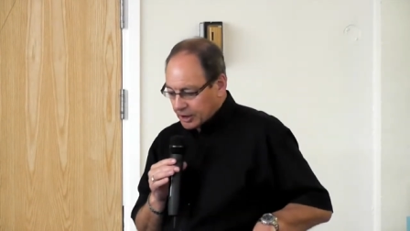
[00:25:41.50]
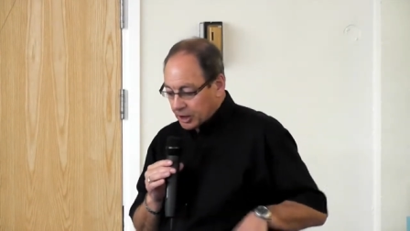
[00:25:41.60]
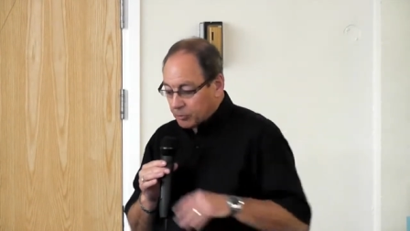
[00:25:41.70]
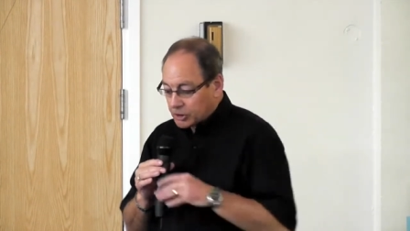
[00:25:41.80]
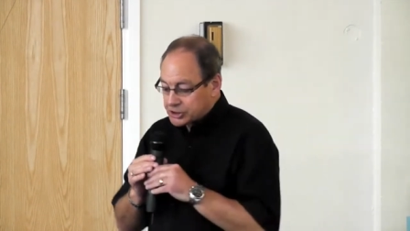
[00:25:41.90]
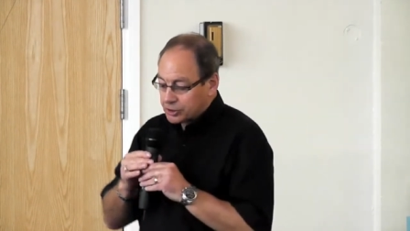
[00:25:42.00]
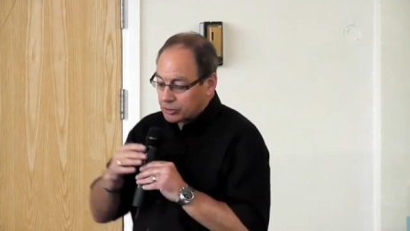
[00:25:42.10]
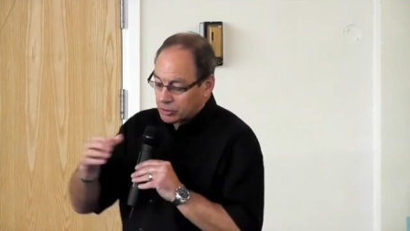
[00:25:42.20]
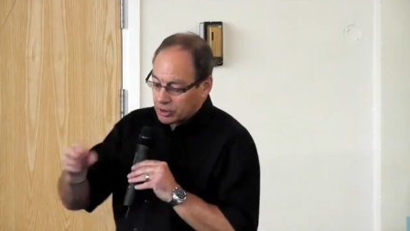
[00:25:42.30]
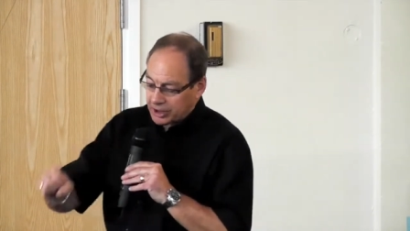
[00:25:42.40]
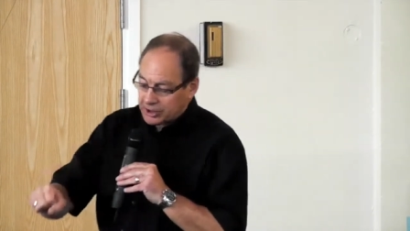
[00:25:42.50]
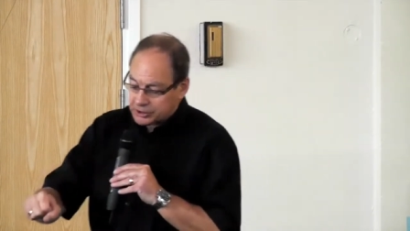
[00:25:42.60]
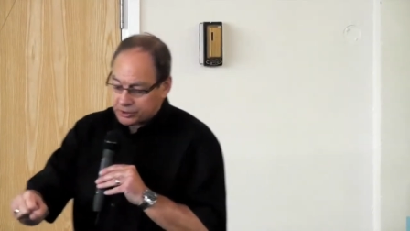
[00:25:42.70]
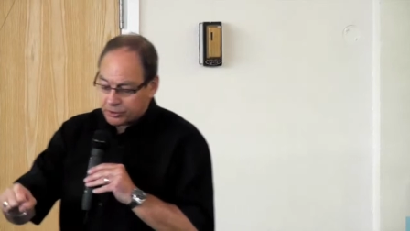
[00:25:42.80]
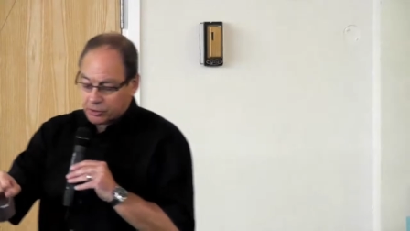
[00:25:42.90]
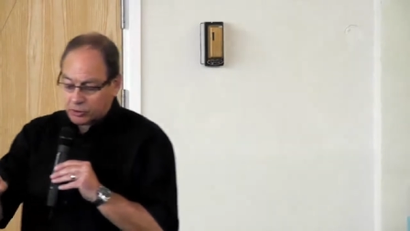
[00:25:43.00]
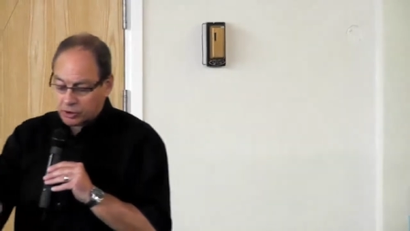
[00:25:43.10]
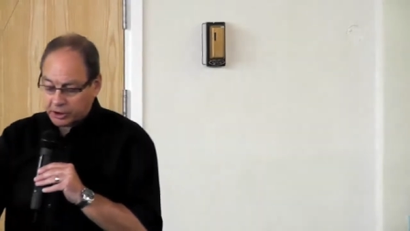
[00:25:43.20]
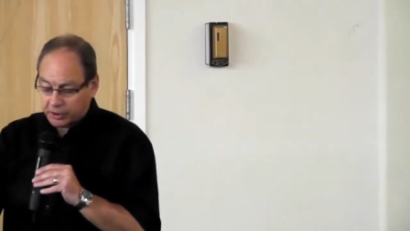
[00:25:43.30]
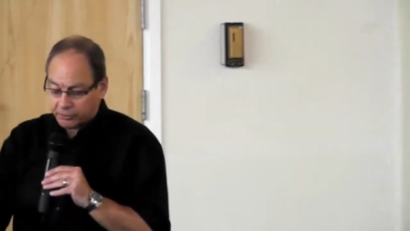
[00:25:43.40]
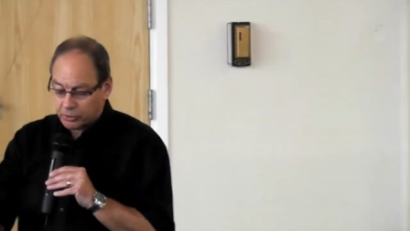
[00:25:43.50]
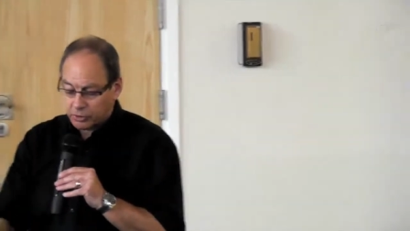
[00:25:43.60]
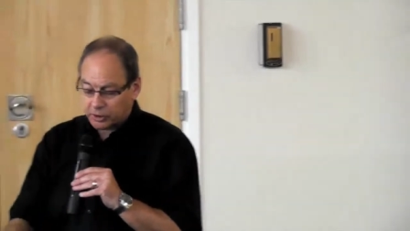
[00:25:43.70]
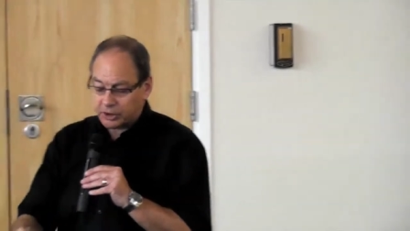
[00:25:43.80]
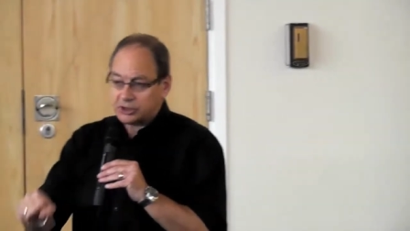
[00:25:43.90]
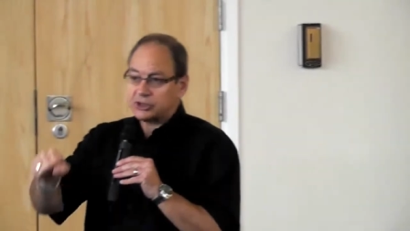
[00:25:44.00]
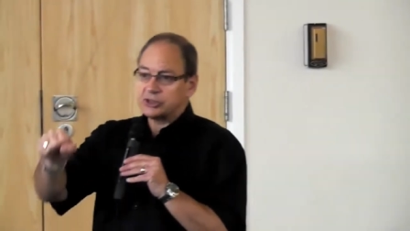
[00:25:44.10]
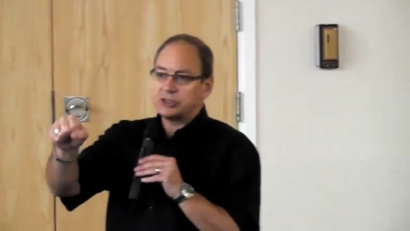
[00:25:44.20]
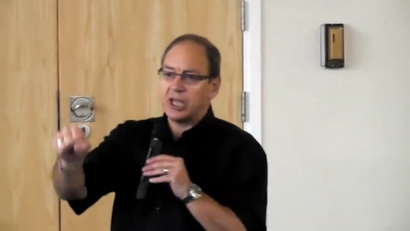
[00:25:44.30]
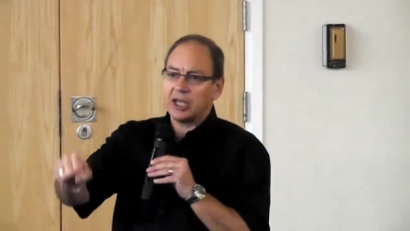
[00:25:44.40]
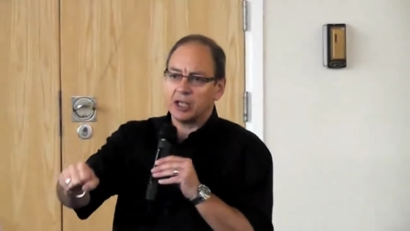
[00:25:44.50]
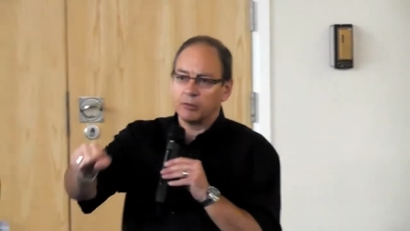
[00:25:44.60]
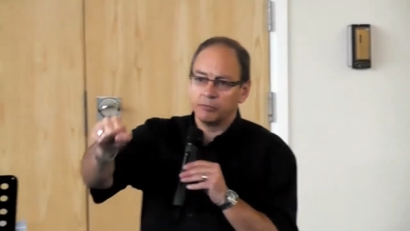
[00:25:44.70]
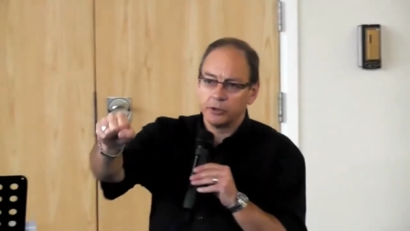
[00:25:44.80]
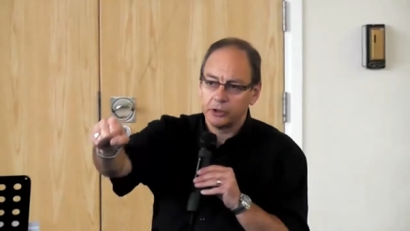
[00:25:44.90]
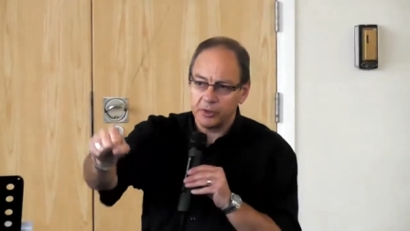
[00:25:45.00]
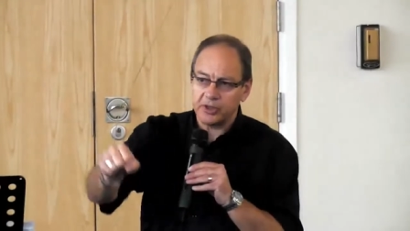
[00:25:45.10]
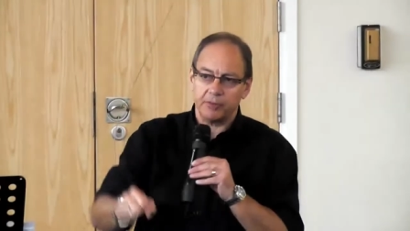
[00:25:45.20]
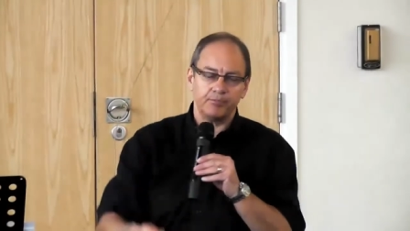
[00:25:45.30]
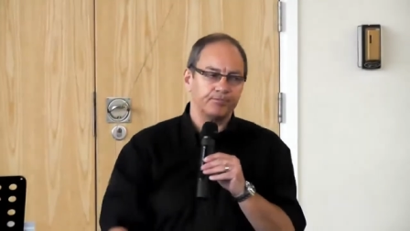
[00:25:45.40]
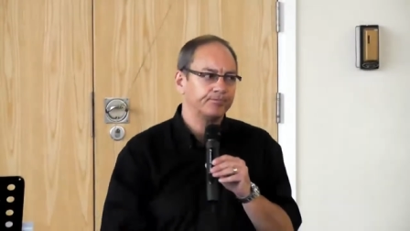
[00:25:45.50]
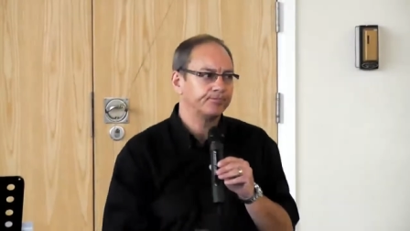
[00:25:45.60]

He was to go into the Holy of Holies taking blood with him